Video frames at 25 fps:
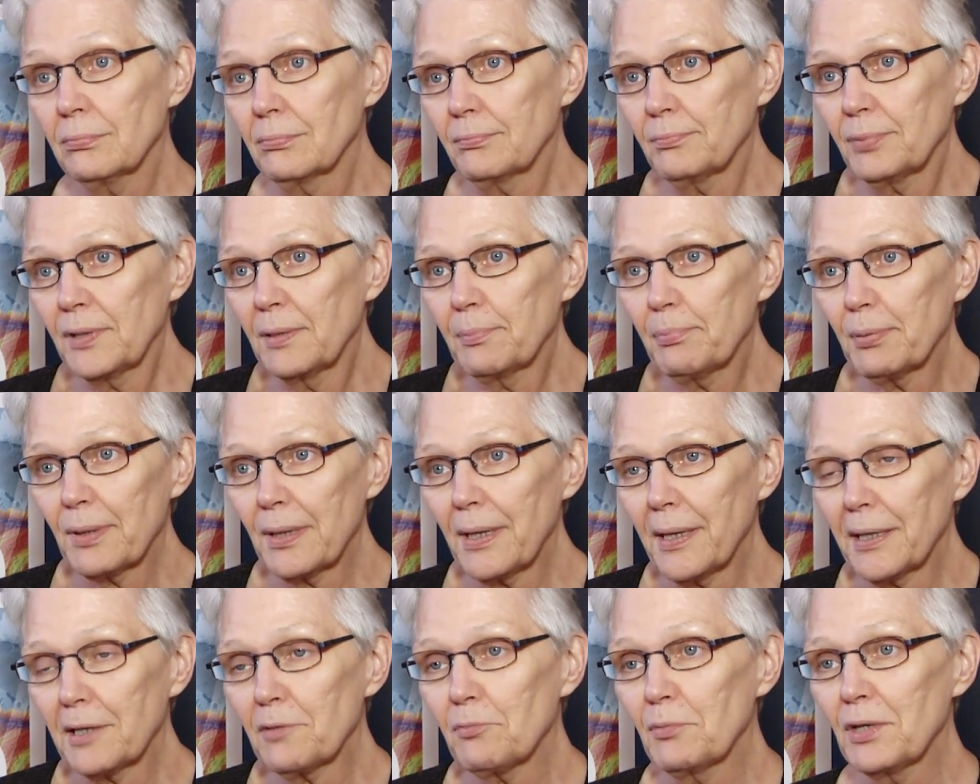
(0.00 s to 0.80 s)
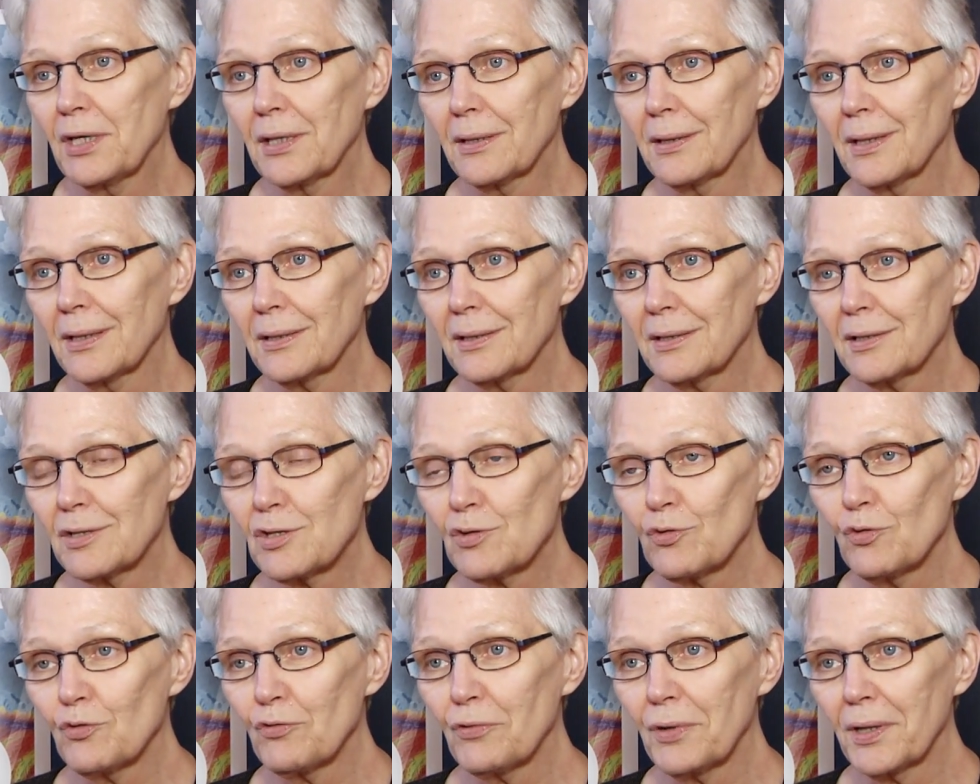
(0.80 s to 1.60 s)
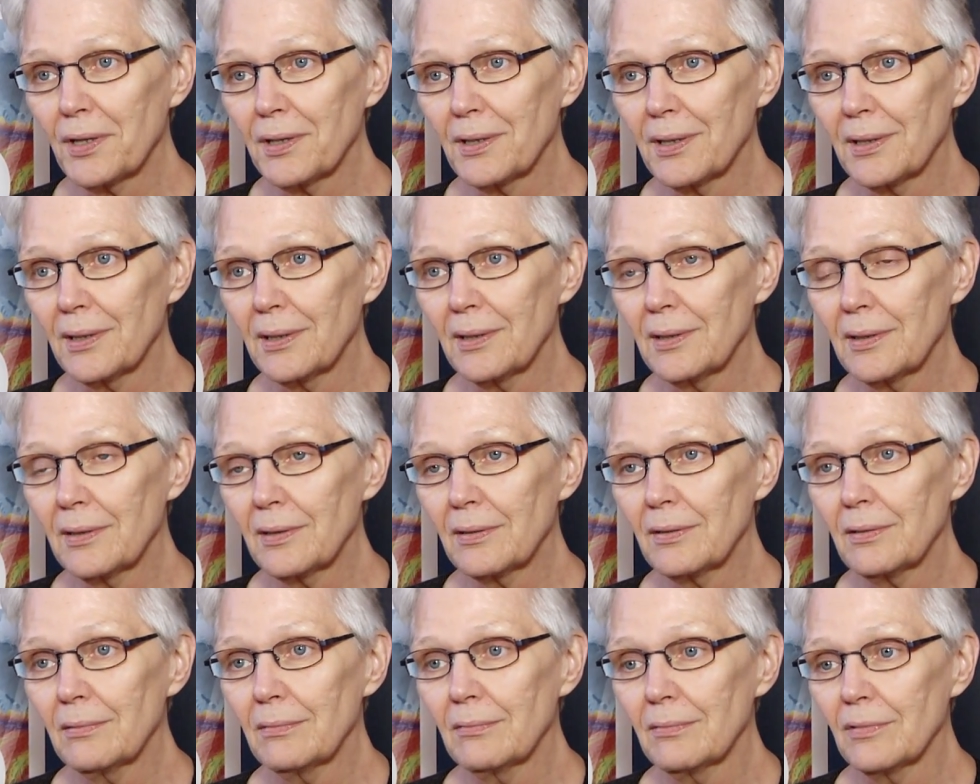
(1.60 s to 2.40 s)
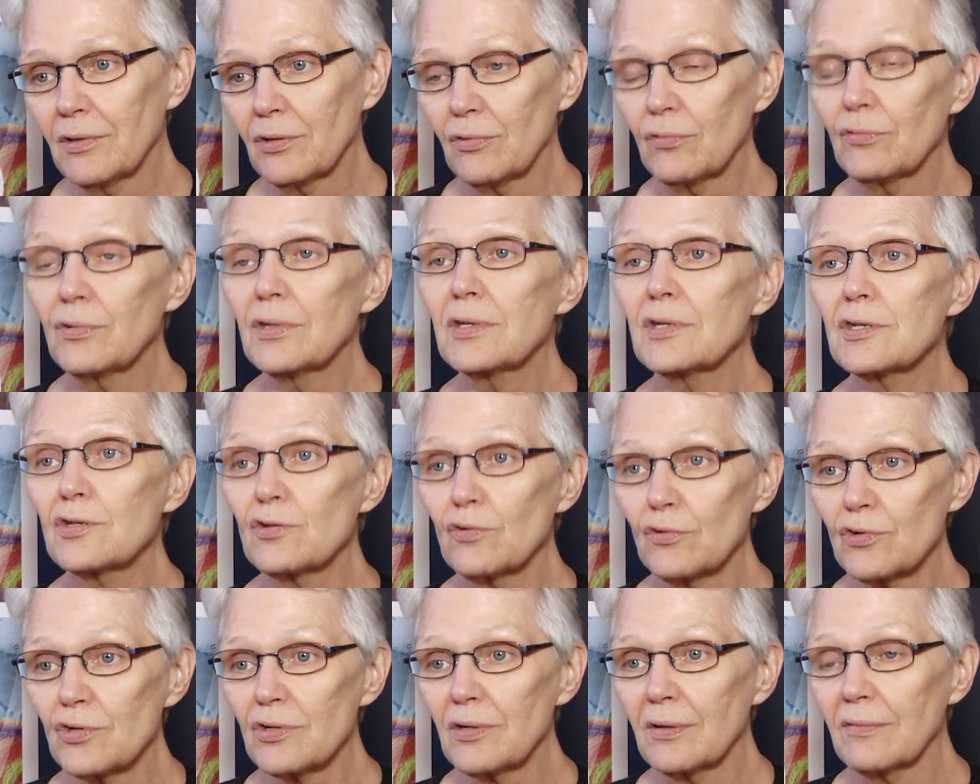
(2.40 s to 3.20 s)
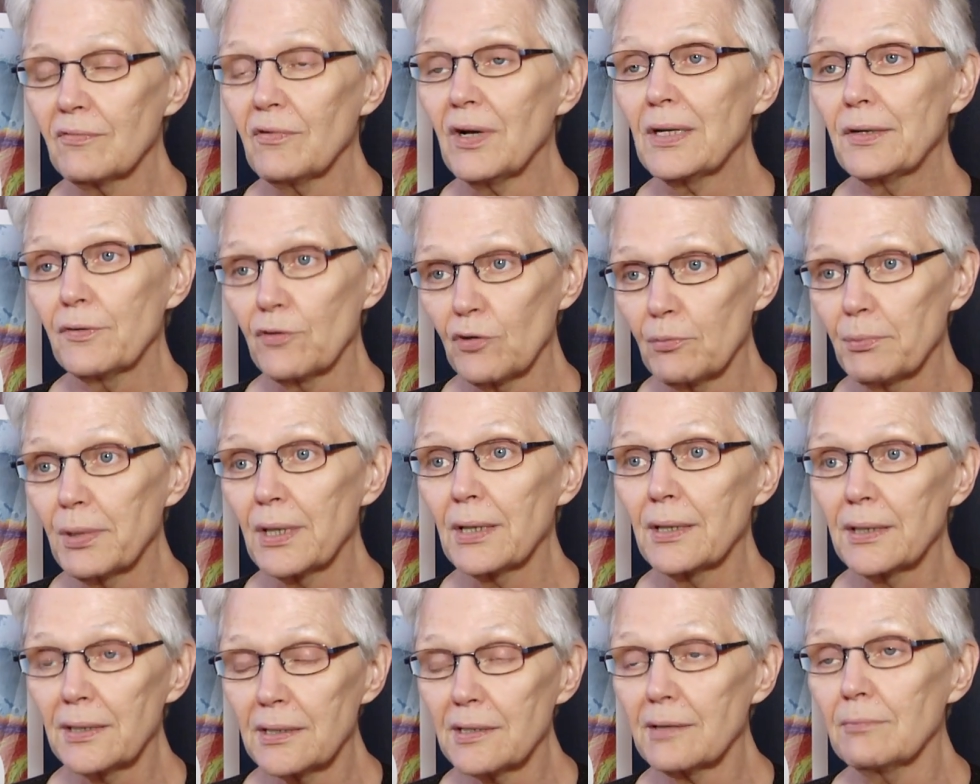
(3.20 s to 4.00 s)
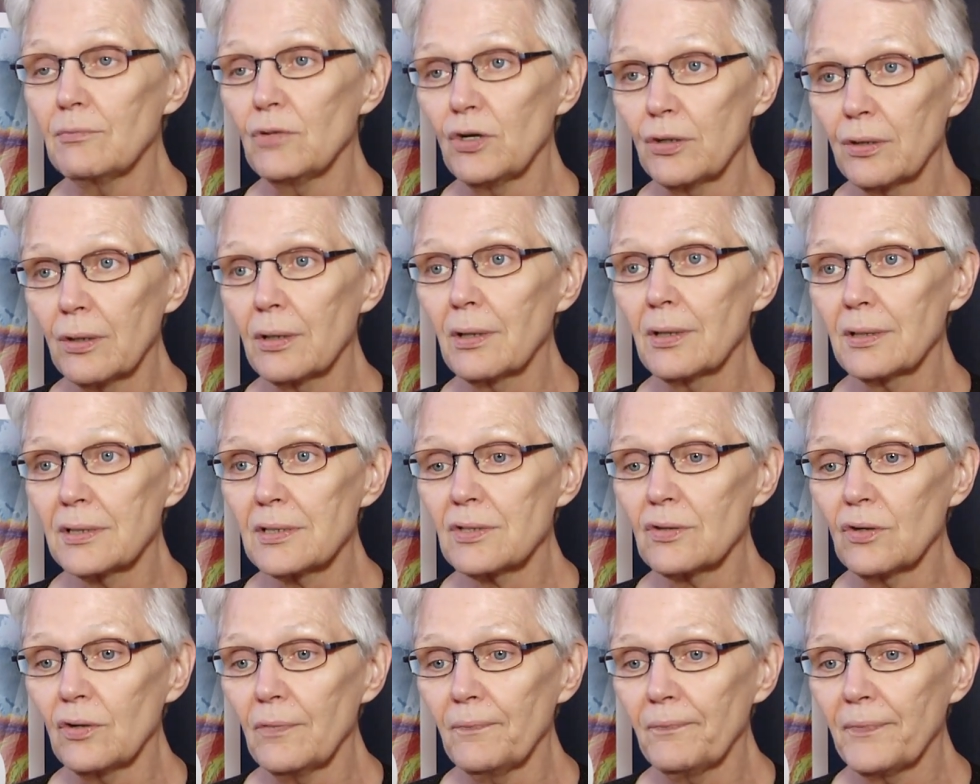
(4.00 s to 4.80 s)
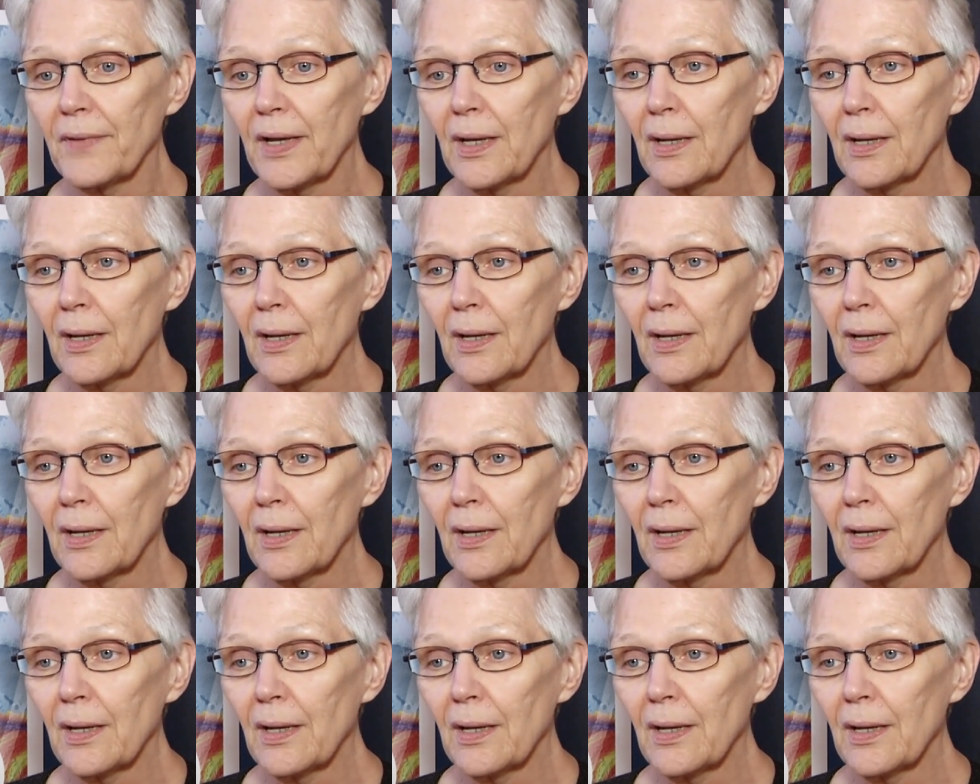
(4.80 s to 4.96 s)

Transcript: people like me that it's already through this social vulnerability model. So